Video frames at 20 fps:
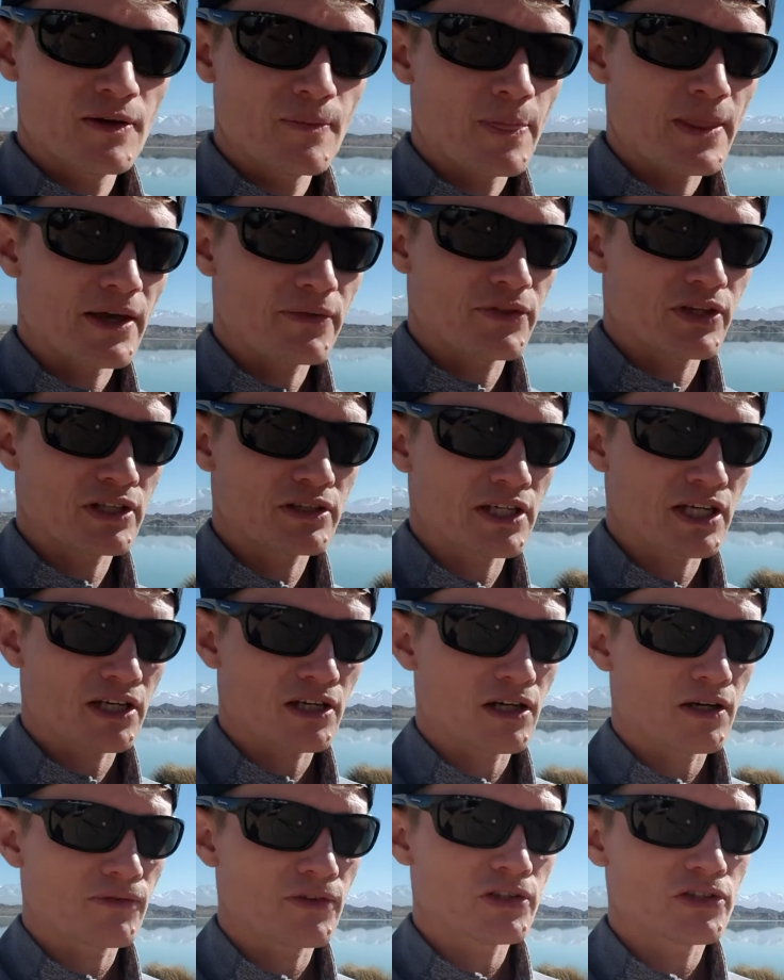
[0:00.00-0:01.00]
I think that
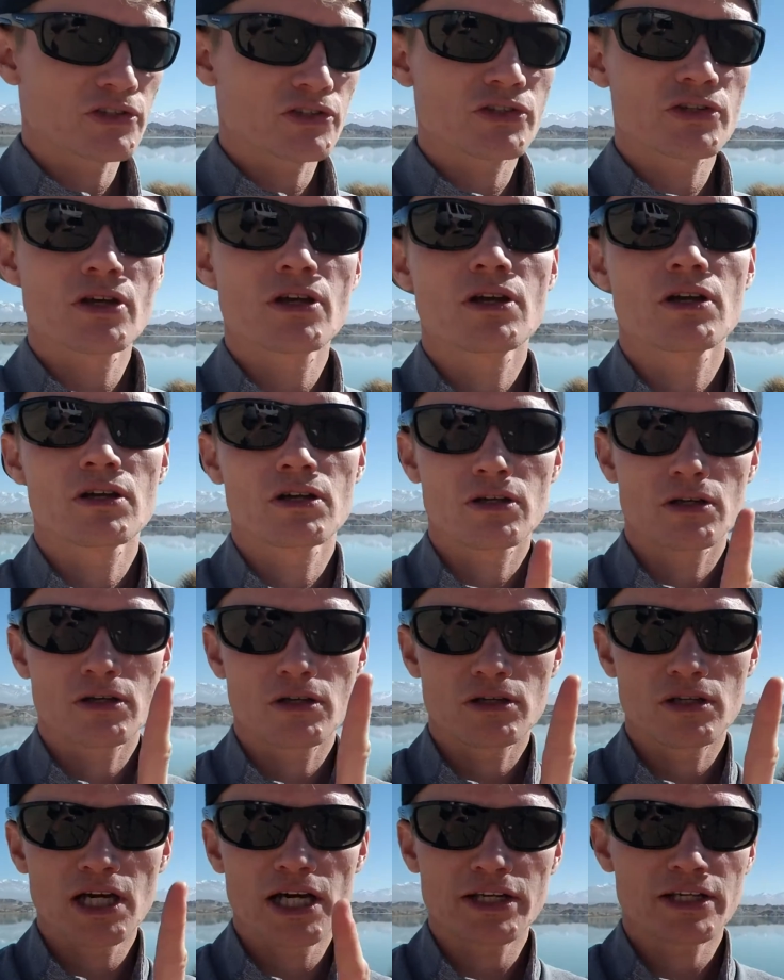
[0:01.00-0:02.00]
covers,
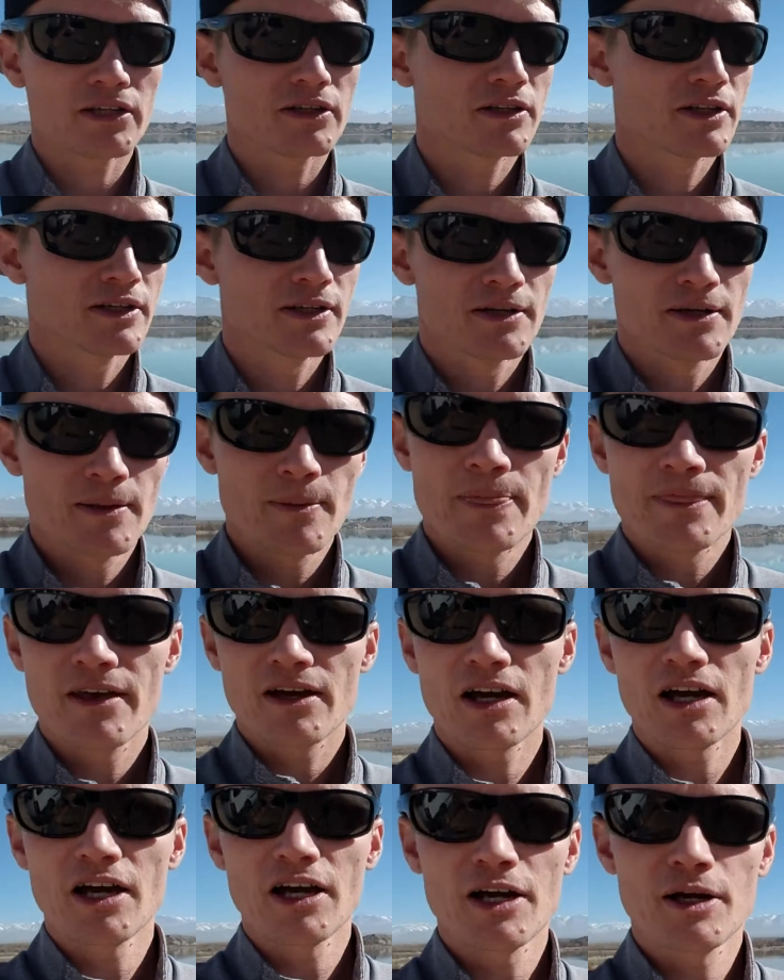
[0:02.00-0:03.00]
not it.
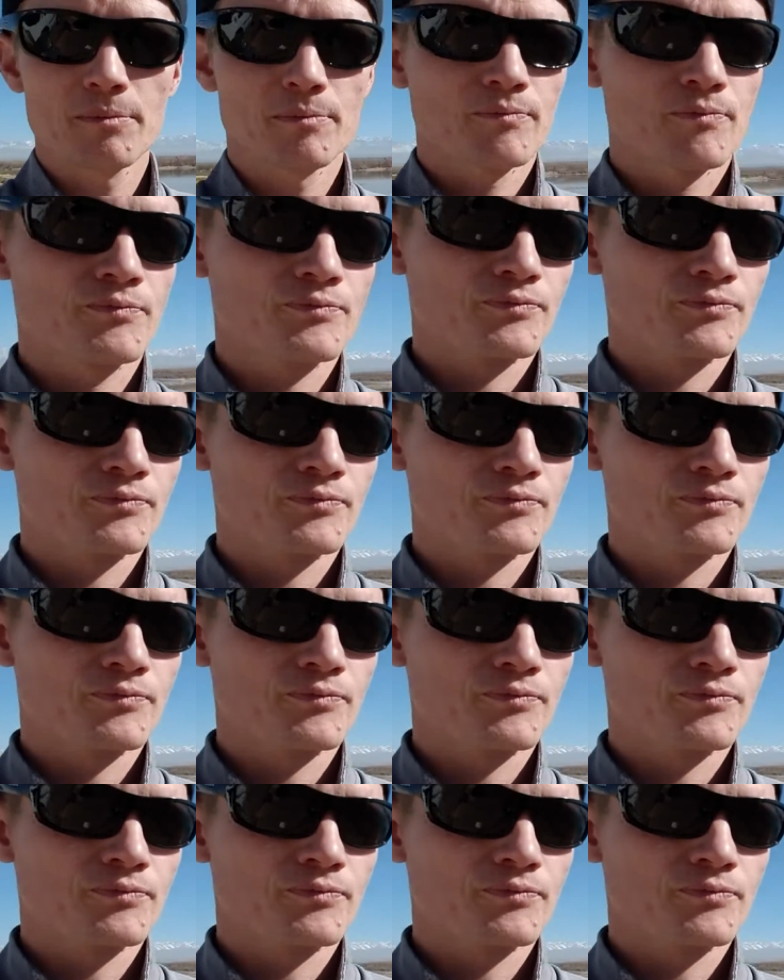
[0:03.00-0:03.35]
I